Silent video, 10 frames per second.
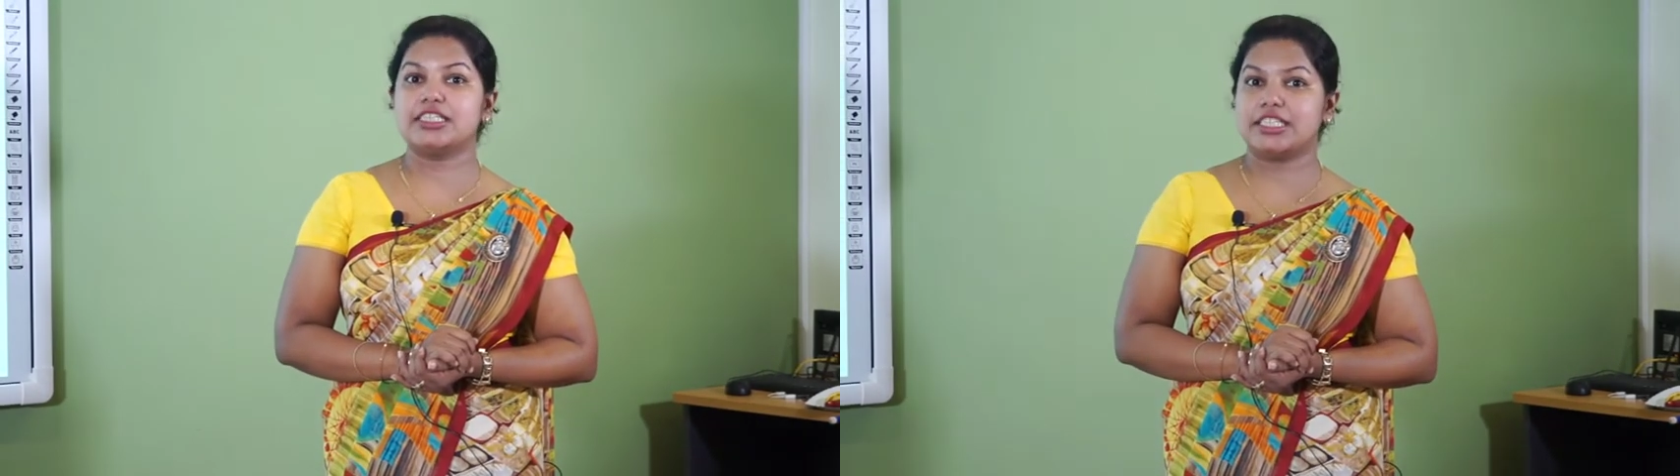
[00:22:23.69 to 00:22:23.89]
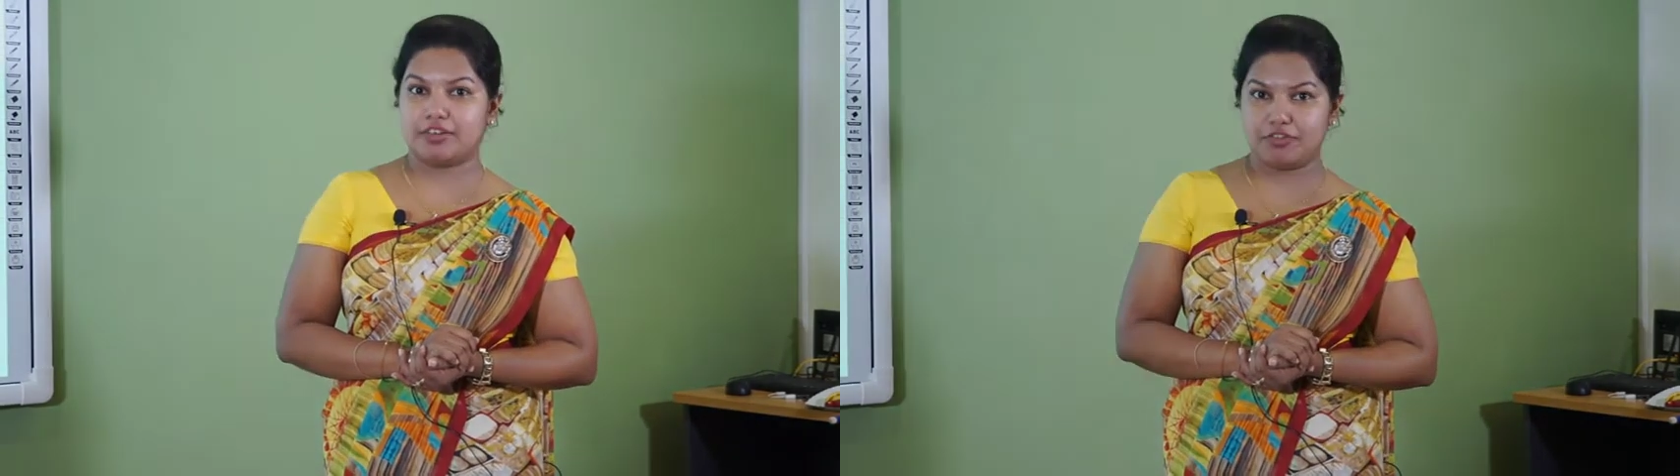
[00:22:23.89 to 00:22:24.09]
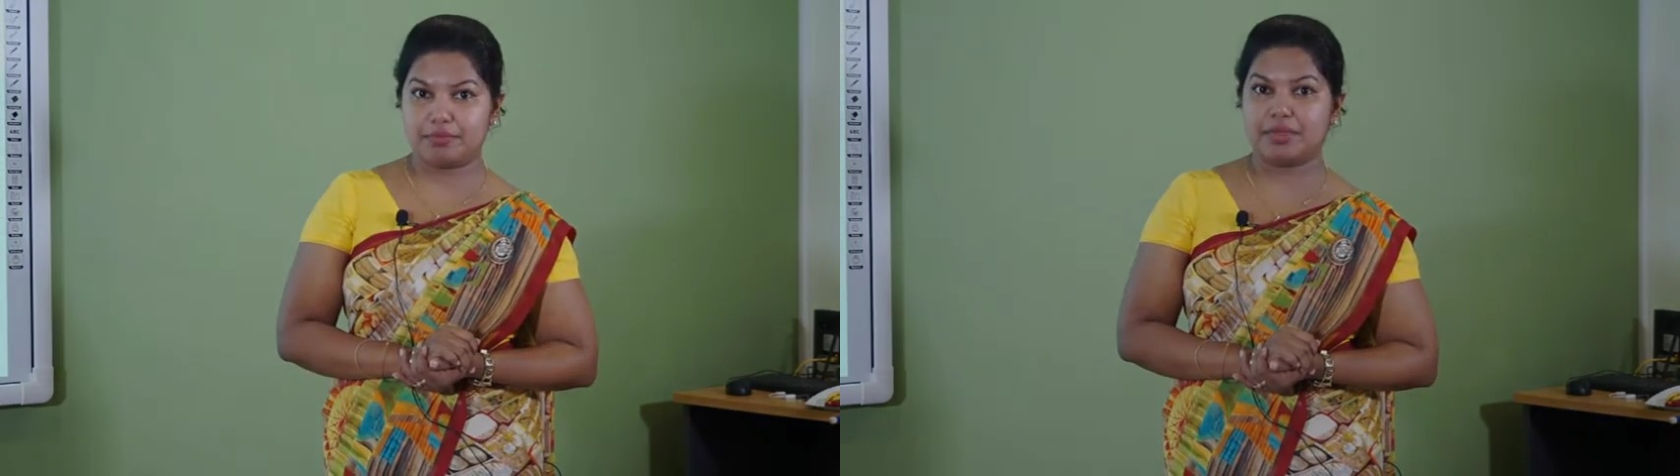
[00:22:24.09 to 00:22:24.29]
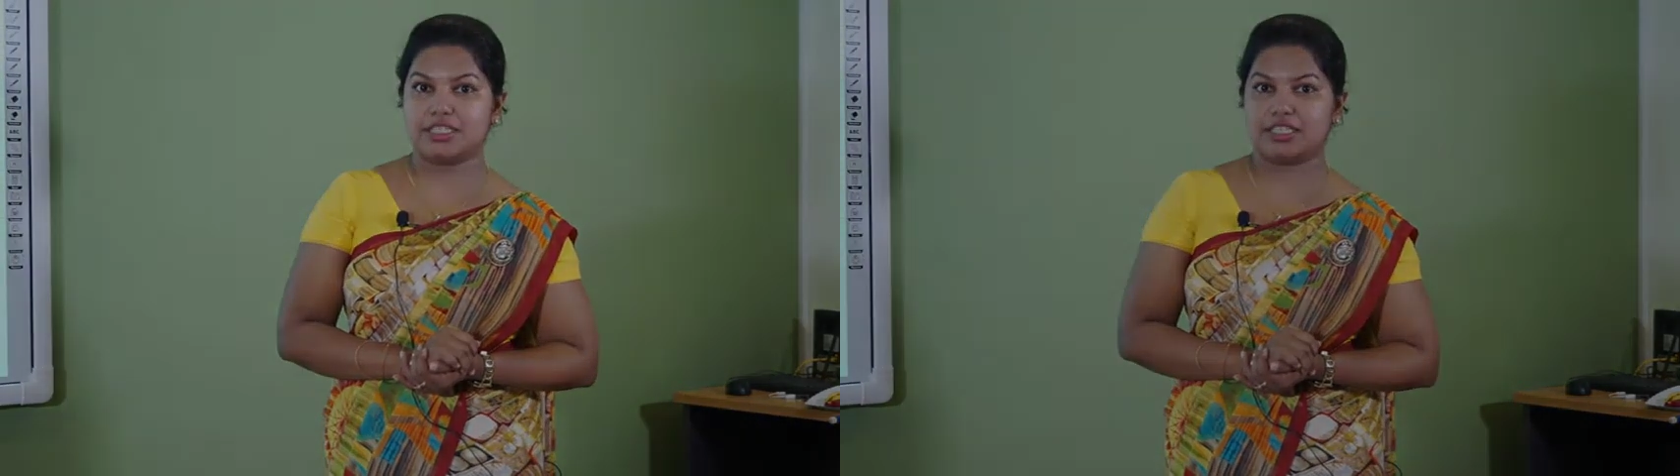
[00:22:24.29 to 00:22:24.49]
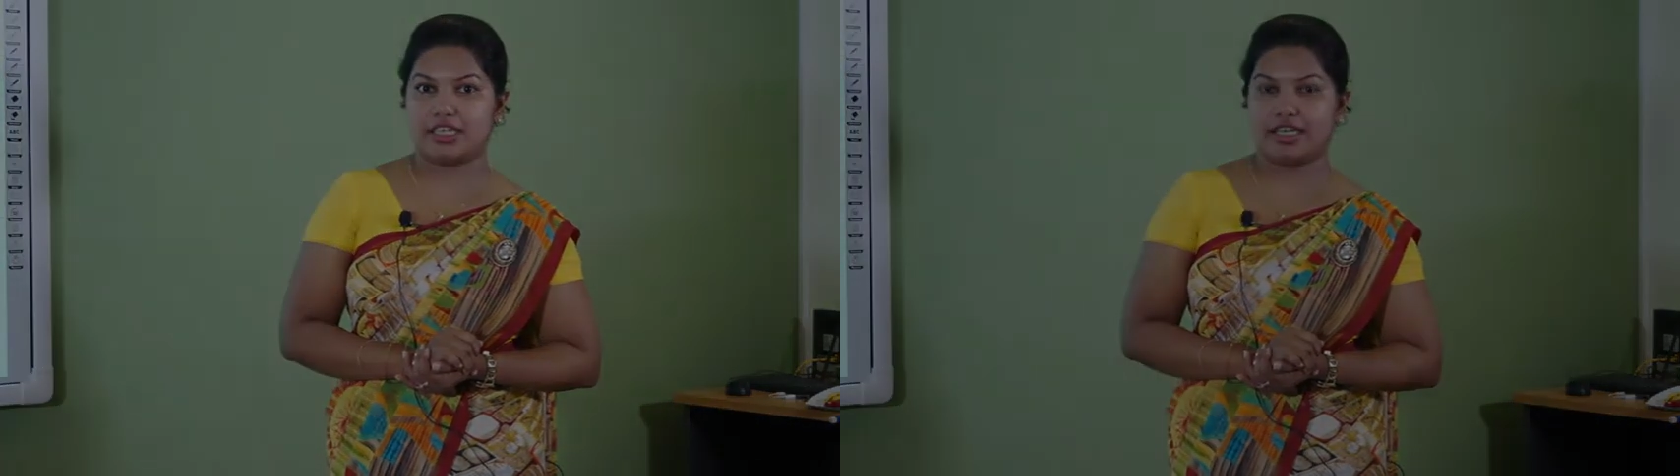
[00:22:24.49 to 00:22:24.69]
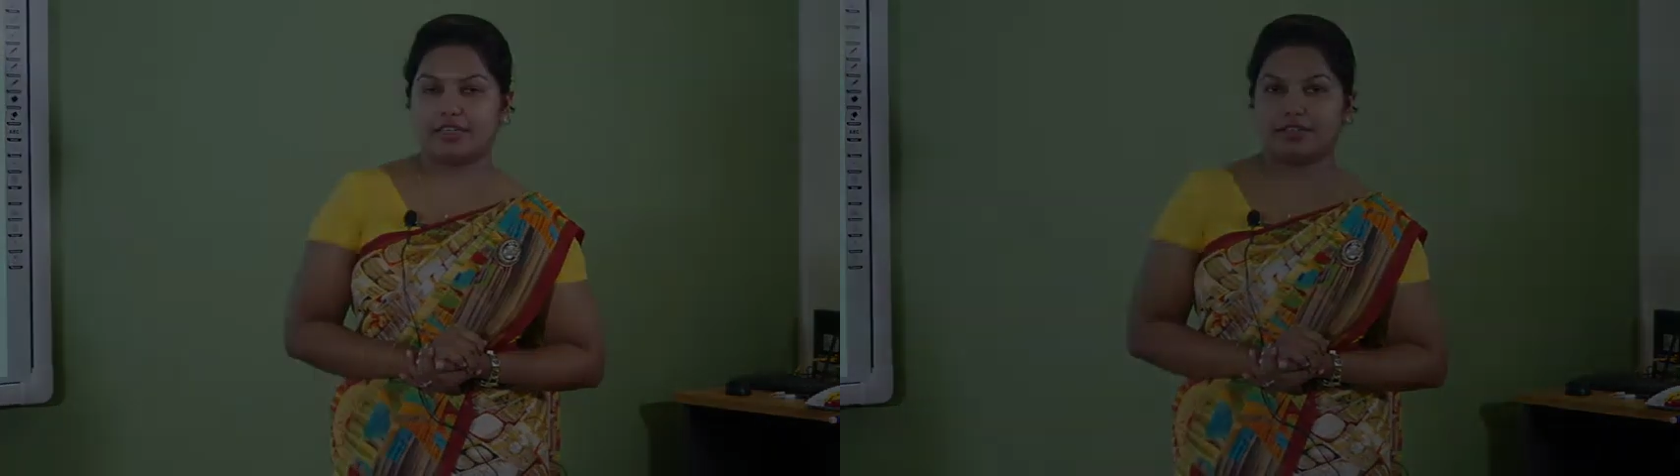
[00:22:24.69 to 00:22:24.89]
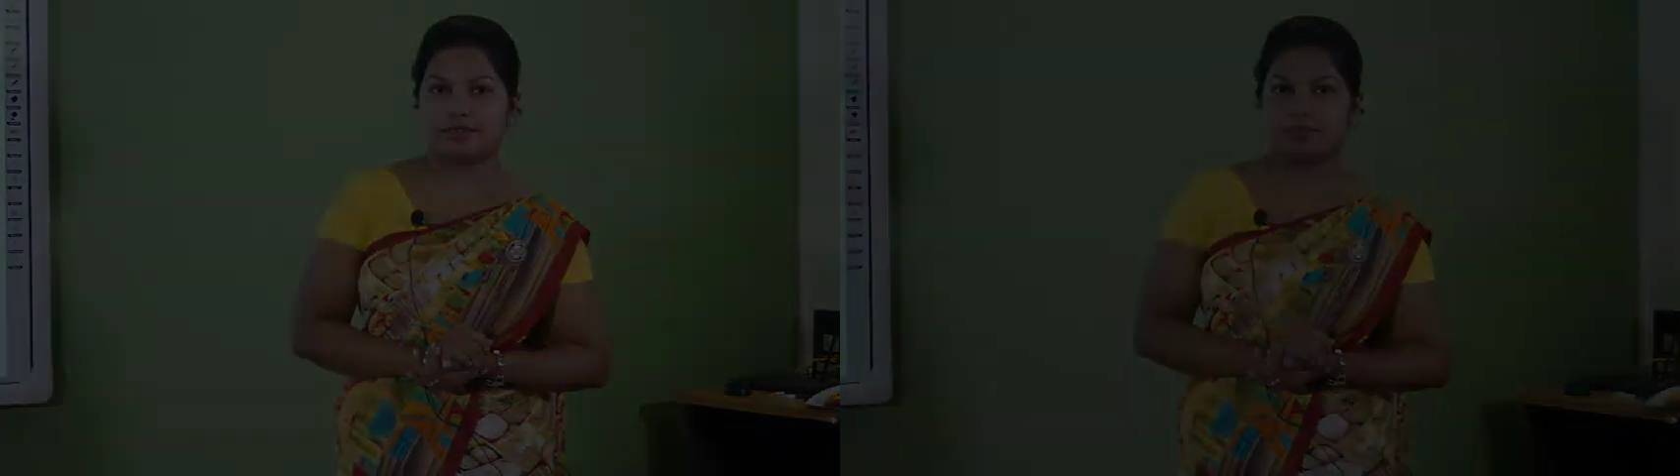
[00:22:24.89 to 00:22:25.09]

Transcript: till we meet again.